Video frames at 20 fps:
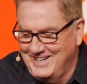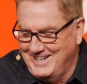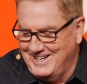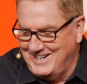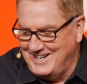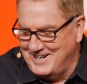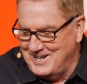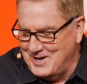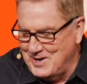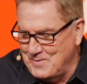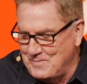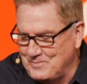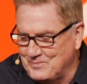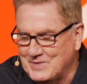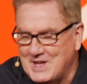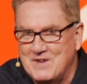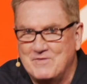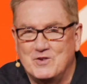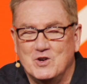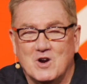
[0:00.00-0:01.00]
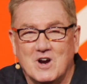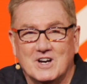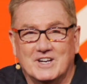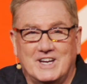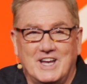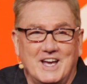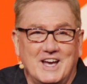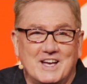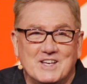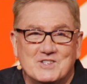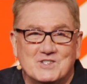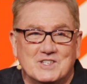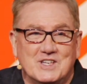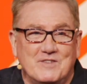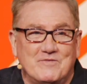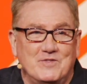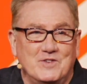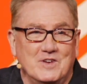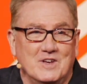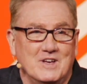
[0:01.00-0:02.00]
If you're our guest,
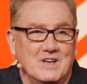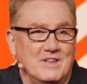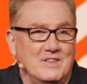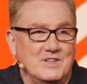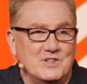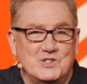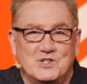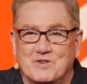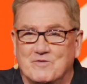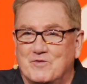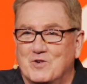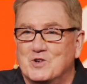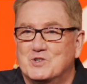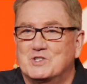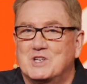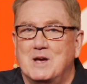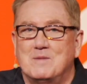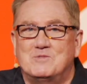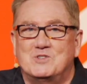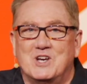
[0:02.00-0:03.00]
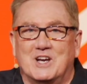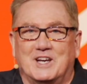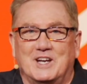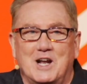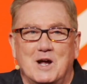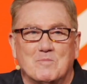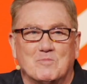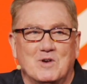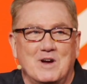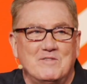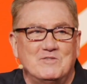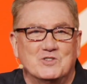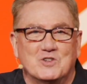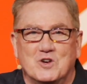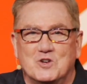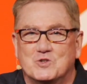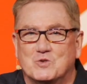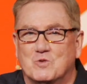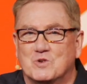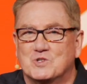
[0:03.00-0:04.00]
if this is your first time checking out Brave
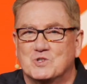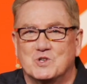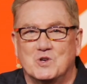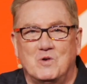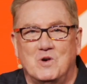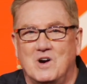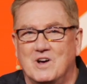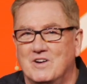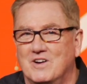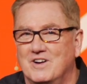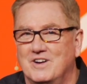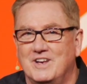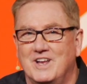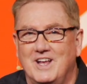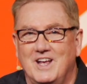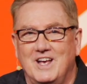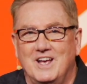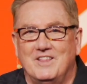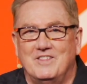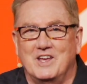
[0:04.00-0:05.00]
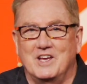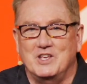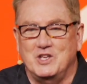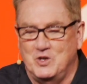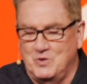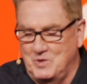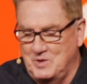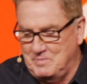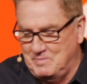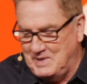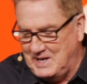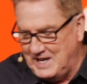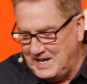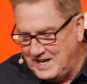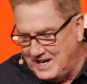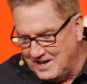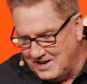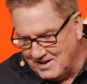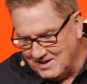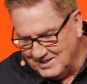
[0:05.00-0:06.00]
Church, we're so honored that you would be
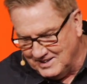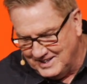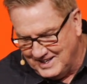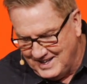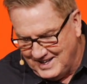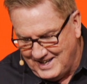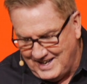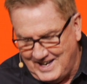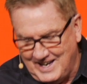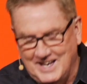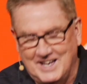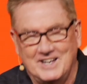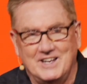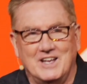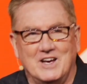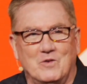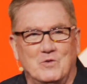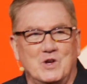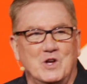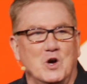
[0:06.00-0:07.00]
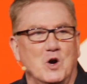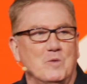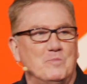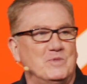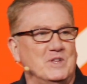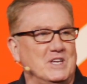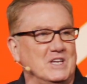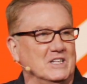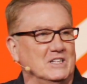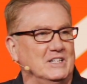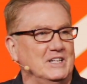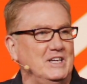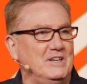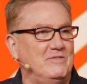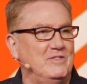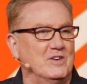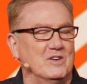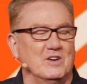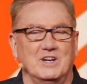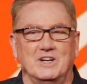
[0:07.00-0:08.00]
here, and we hope that you
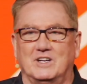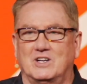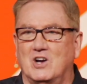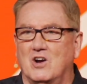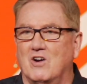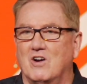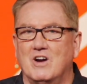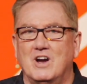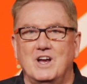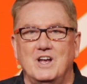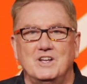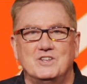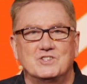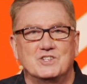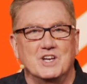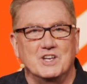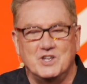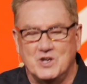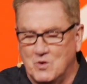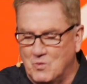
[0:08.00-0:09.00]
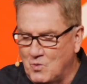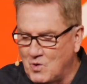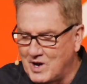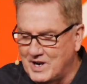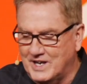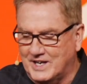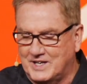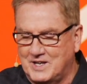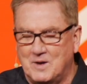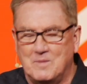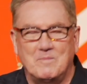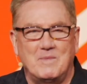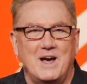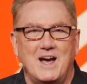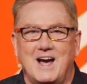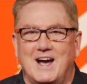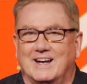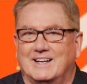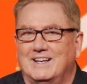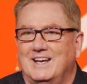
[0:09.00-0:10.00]
leave here encouraged and you want to come
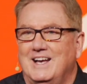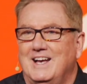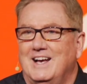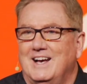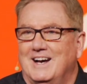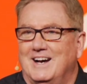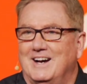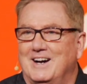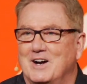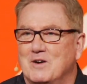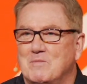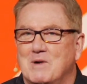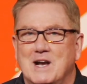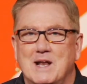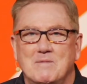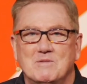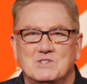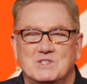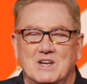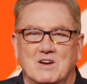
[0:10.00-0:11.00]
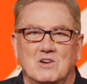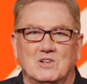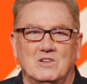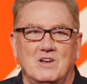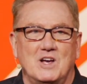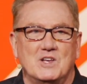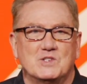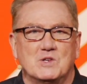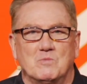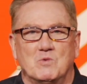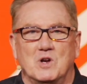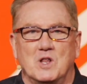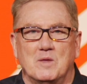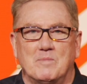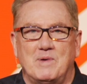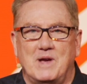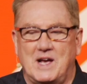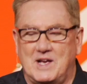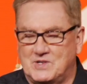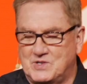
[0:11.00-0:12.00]
back. My name is Daren Laws. I'm one of the
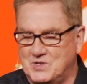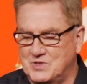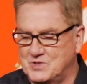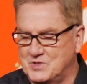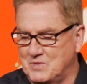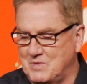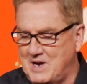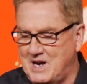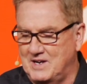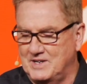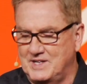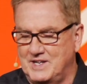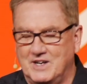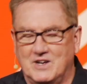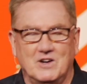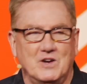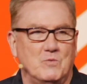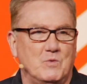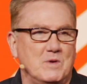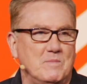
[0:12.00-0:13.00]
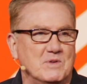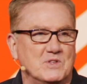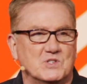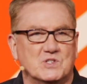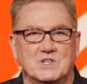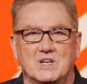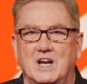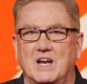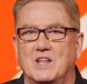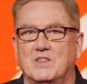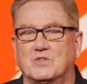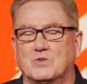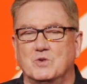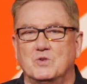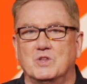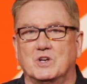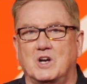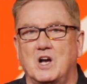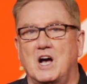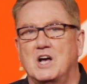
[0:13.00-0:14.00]
pastors around here, and we've been studying
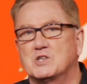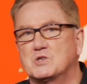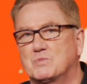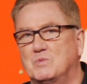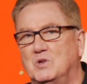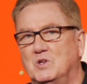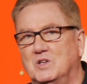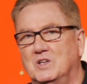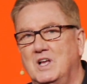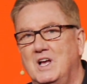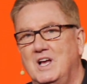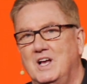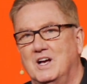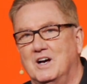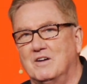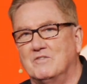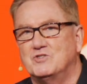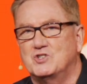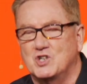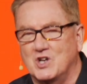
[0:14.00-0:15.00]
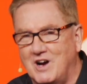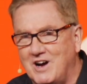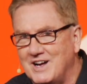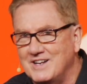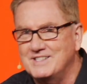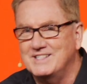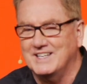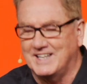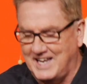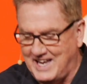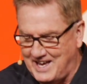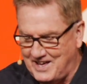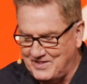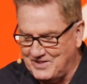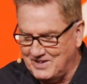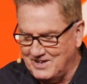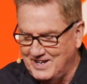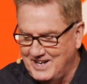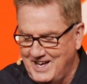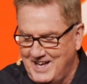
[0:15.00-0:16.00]
through the Gospel of John
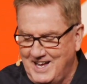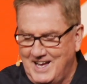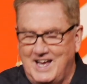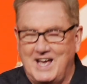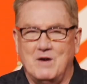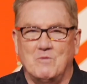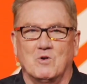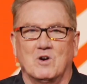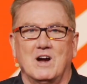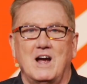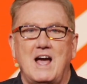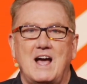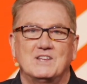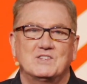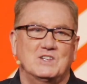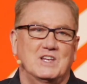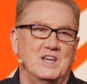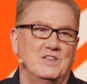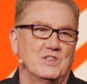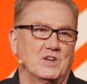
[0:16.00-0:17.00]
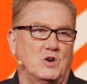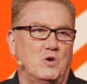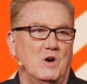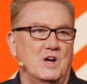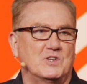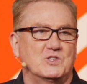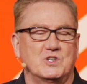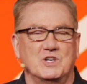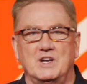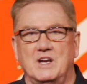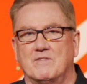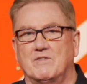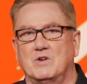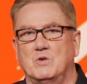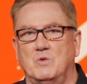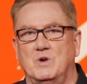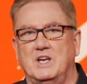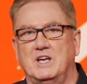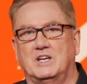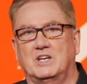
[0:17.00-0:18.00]
together, and we're asking the question every
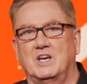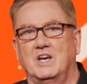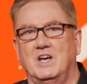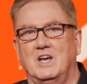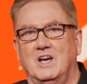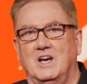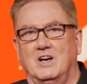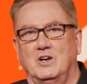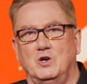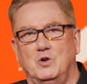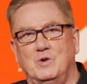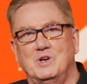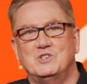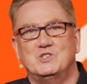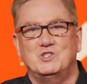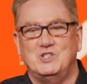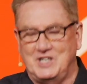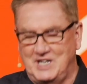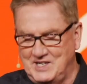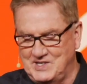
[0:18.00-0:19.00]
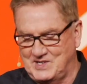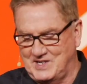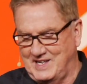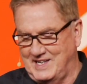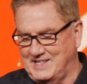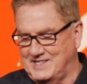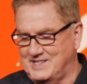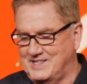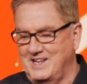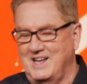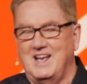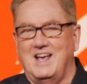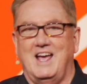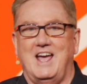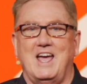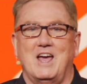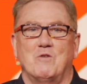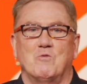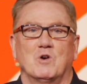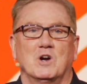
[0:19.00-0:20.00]
week, who is Jesus?
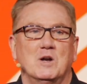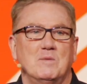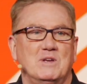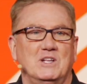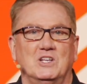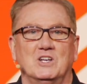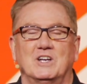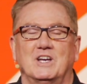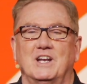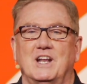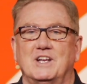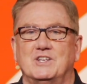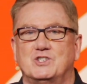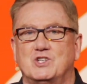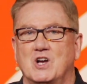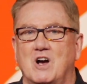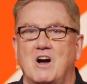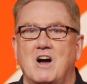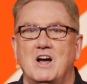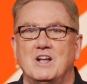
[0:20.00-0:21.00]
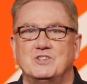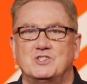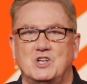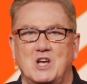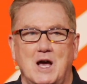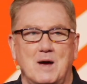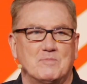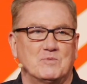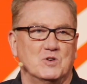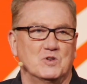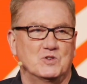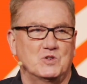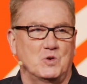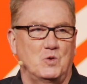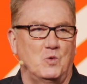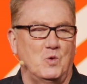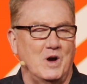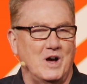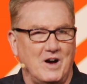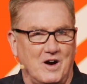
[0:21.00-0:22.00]
And we're going to be looking at John chapter
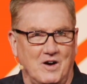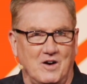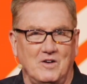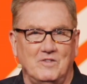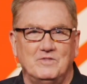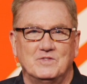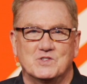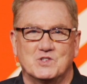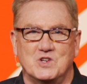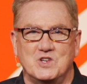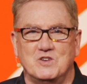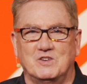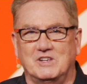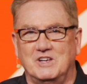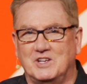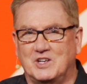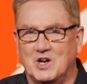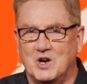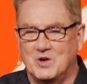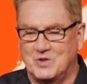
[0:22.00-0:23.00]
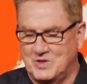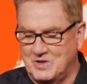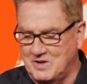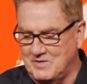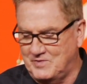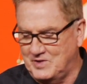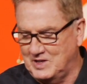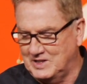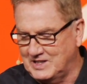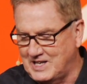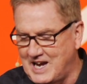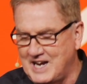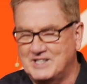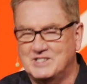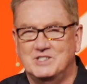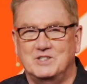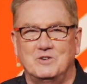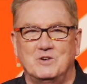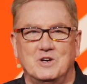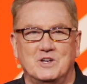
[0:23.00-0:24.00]
12, so you can go there if you'd
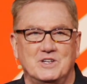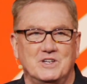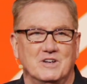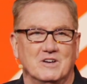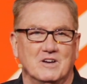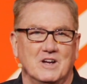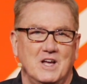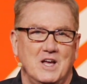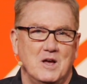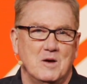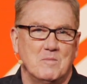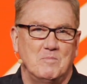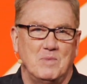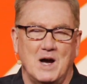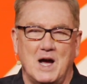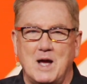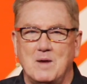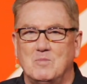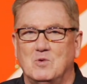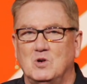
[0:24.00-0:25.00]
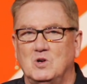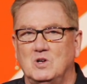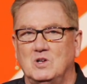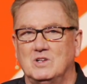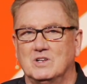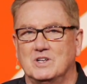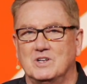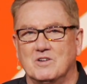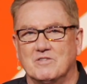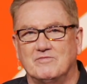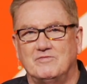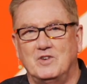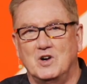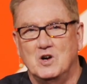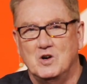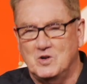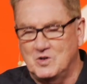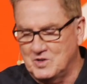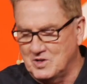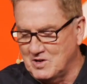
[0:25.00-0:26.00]
like to on your Bible or your
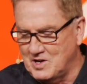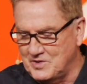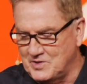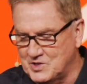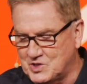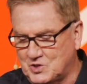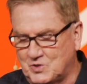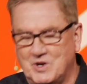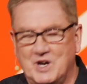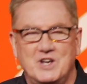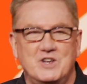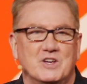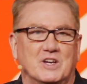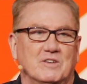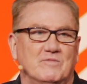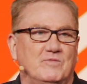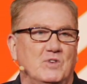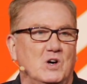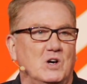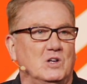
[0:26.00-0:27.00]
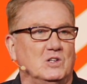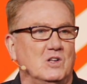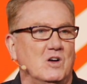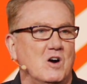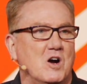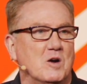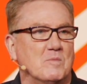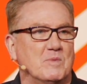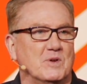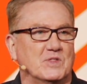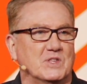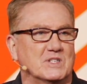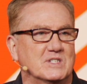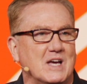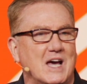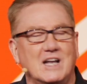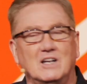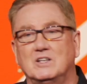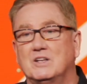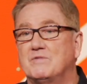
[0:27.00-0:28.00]
phone or on the screen, you can follow along. But the
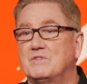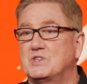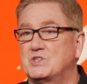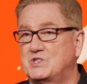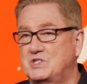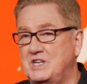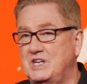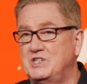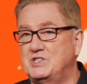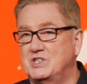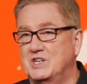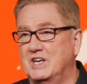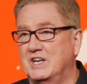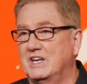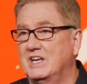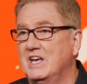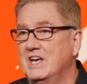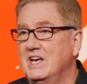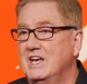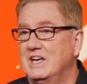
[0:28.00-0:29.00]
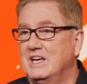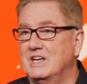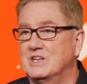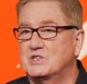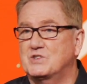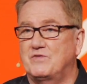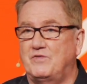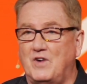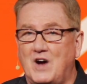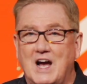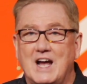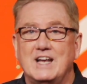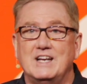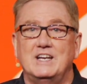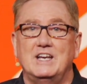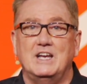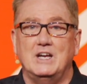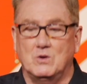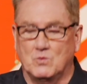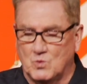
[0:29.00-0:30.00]
title of this teaching is
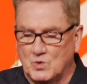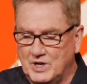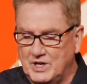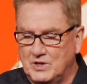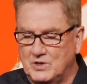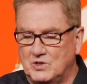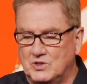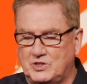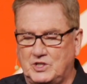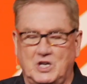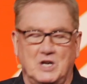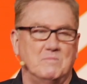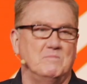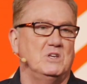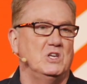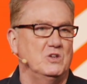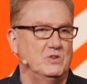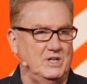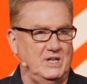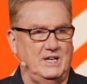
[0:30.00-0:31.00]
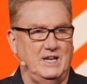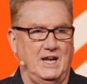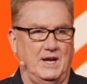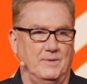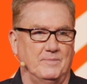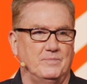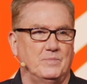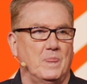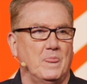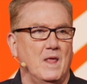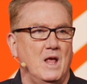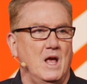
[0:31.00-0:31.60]
Finding Real Community.